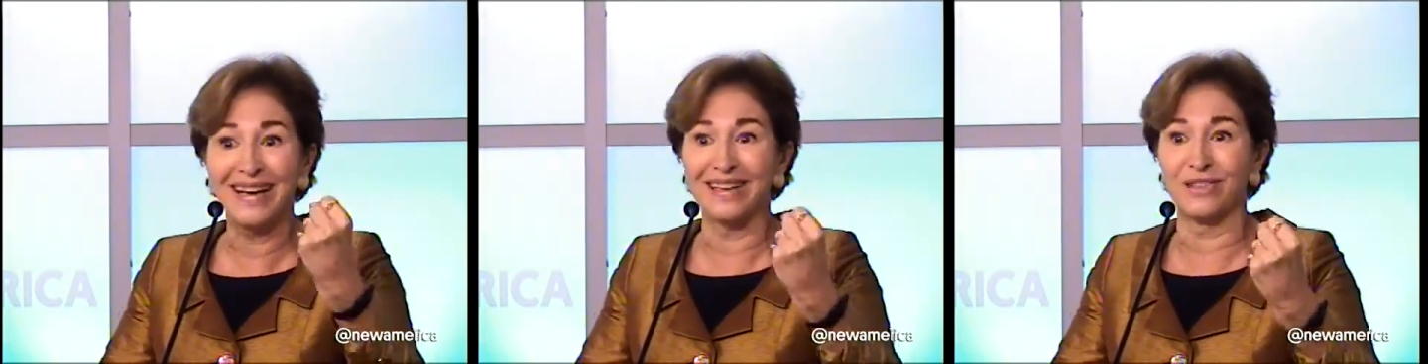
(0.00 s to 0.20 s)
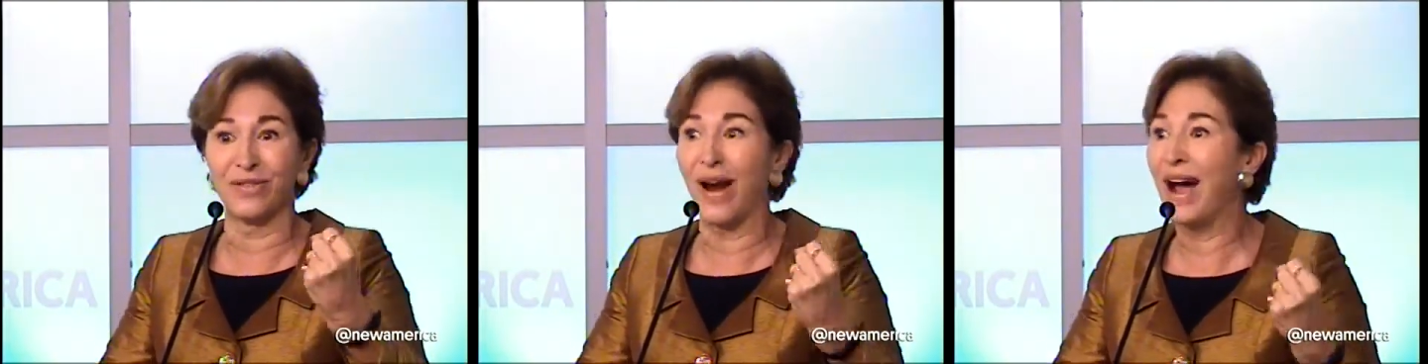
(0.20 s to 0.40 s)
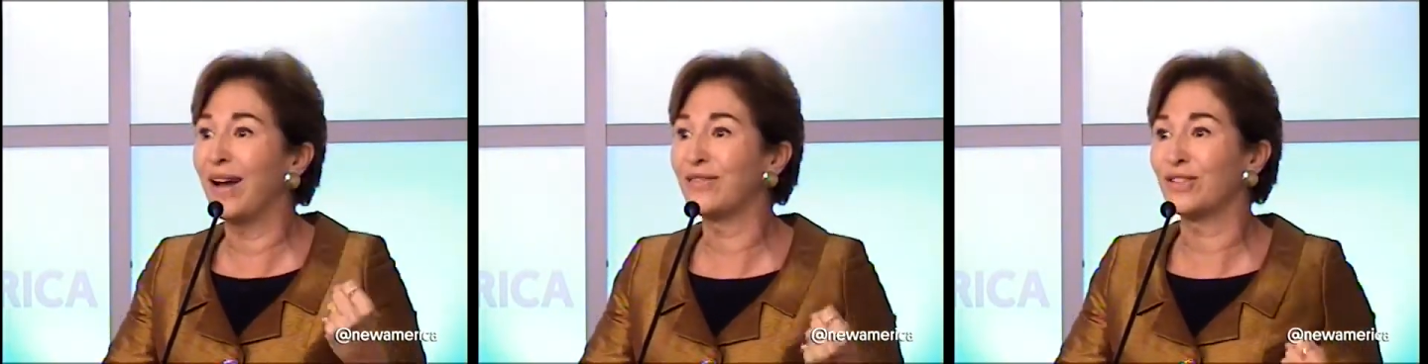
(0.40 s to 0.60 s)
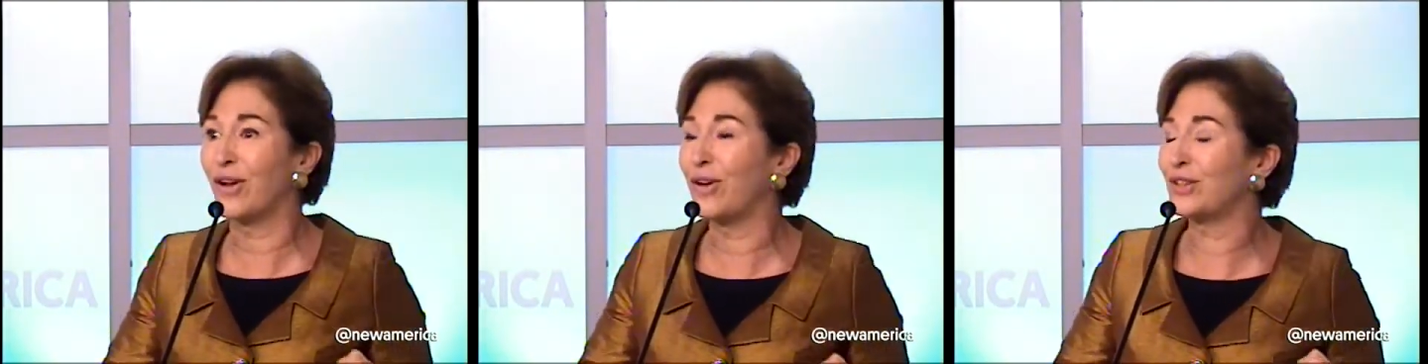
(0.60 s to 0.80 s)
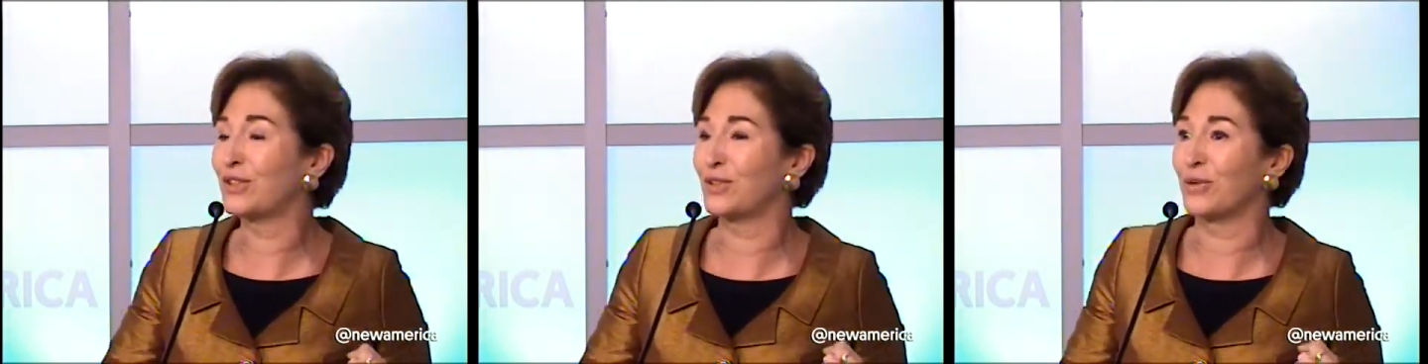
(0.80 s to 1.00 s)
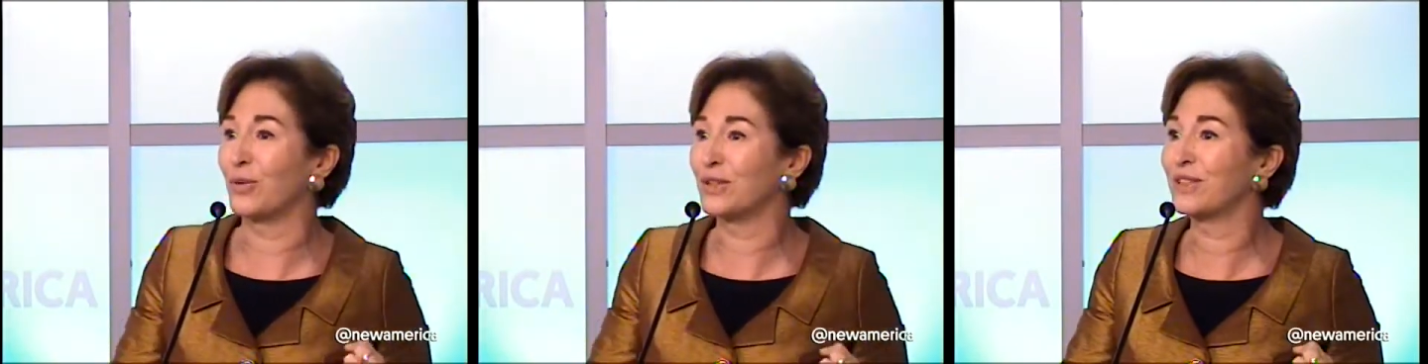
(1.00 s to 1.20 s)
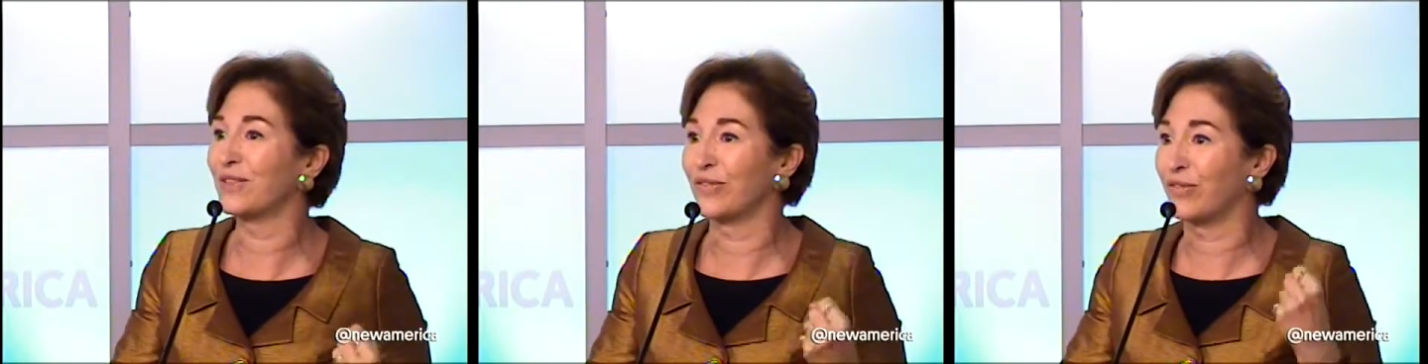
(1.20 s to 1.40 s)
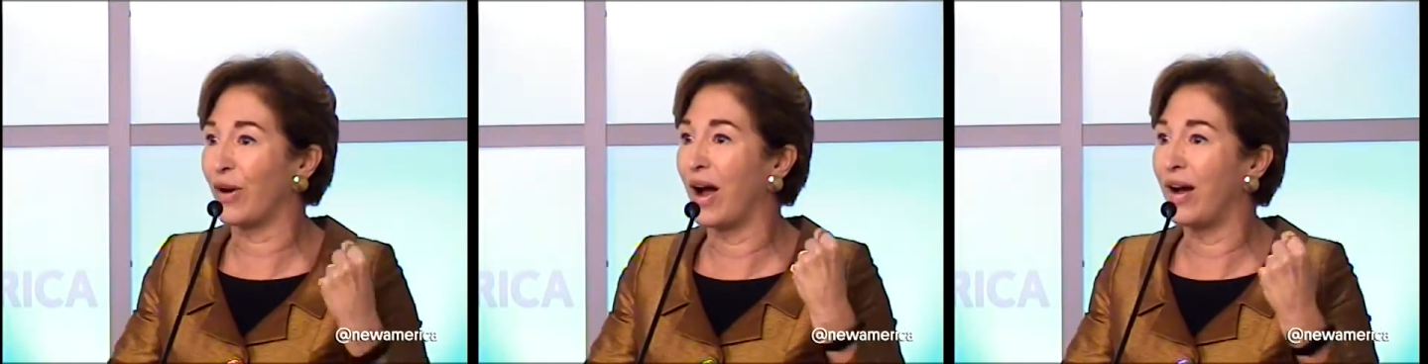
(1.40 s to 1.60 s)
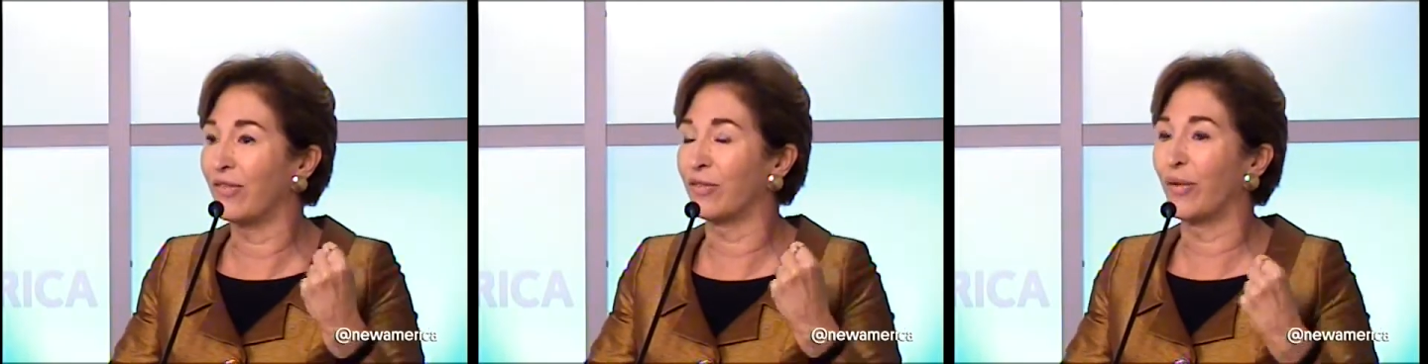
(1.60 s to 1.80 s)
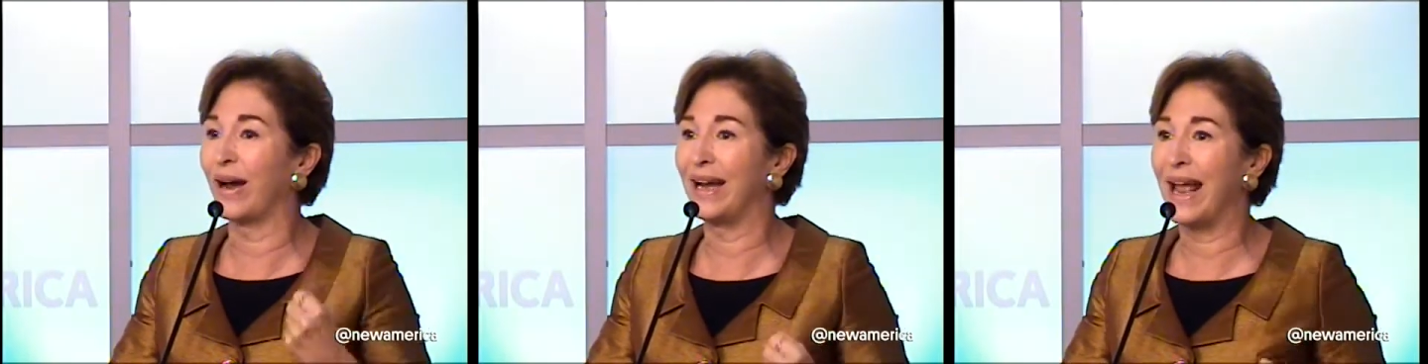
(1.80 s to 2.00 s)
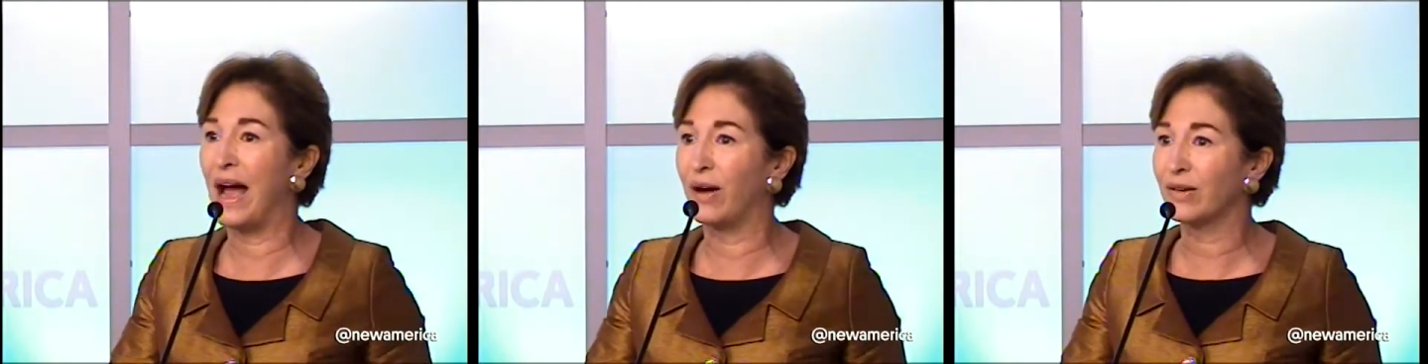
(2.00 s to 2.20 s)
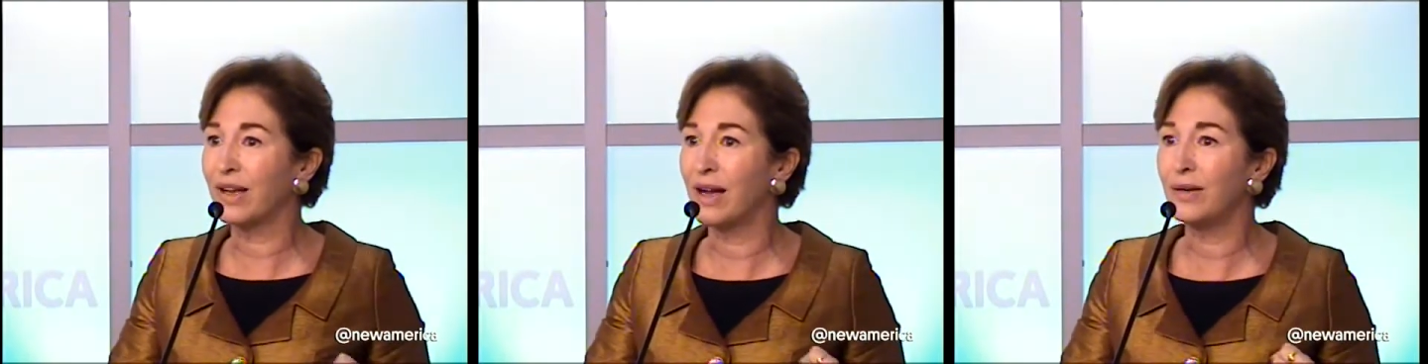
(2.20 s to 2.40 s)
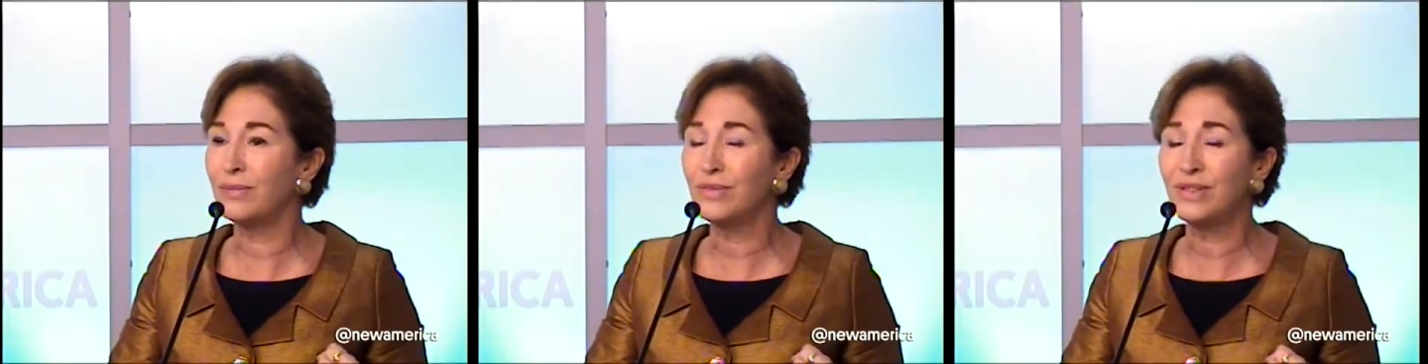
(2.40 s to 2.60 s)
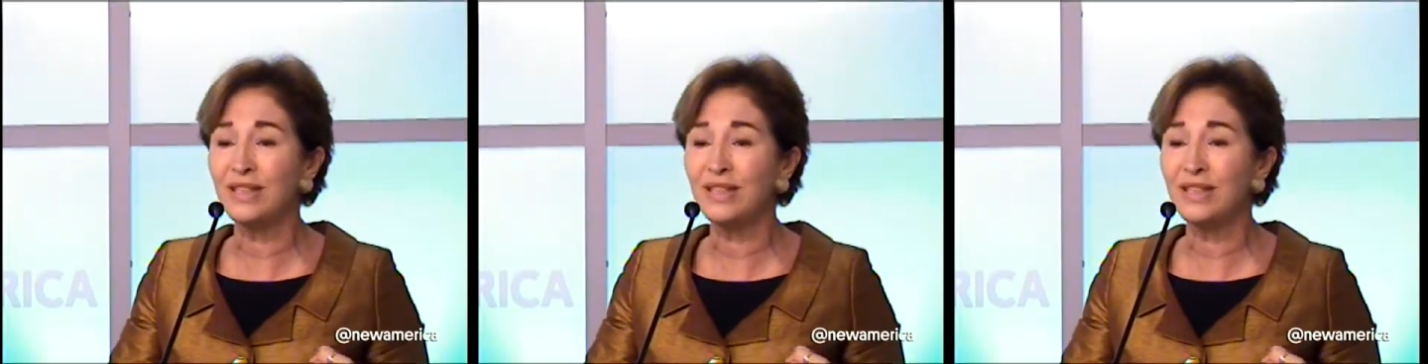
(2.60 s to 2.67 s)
It drives all sorts of, of great outcomes.